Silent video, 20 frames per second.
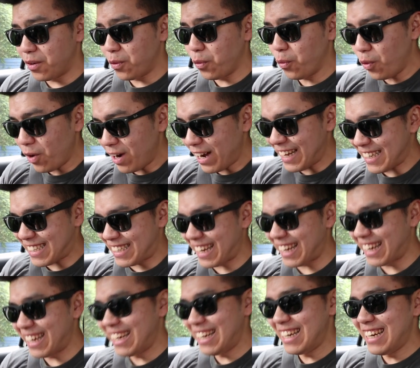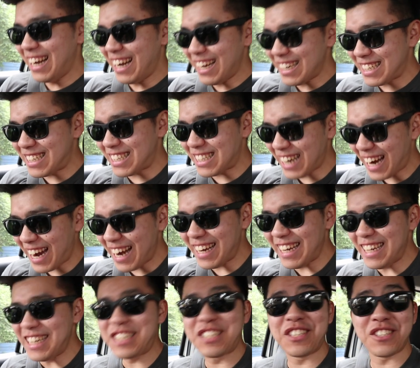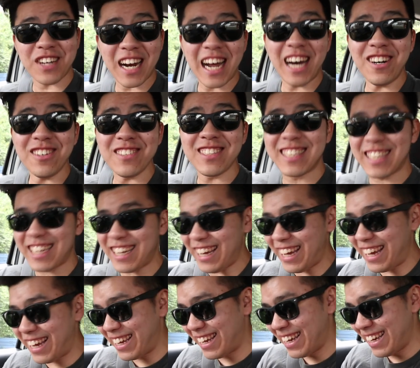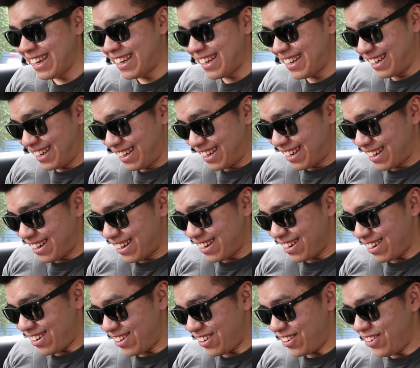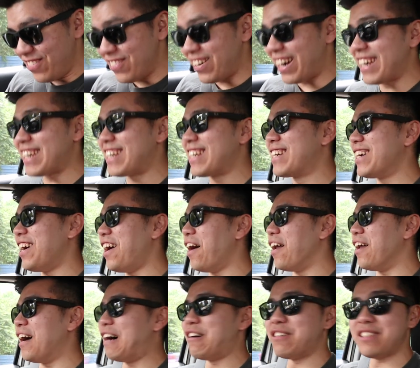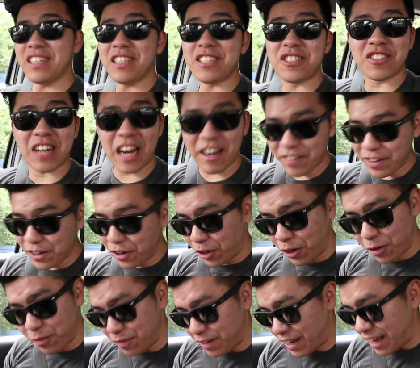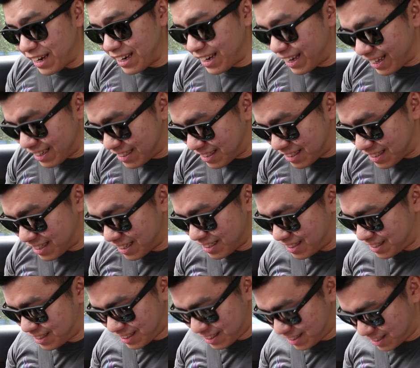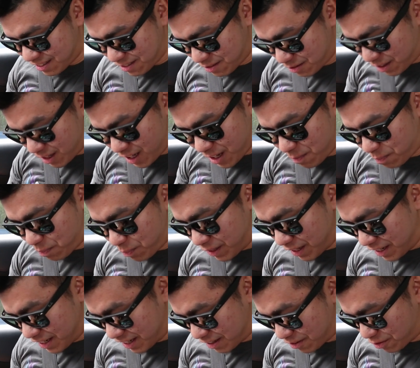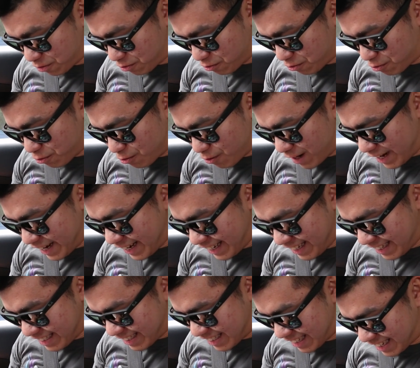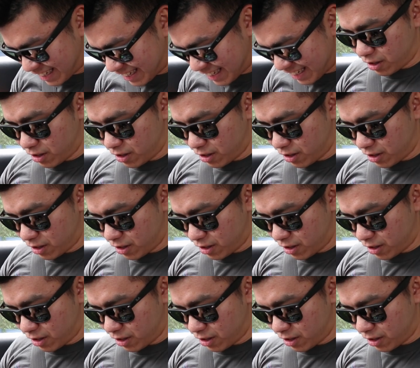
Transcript: What? A shiny Drowsy? Oh my god, I was just driving home and then this appeared. What?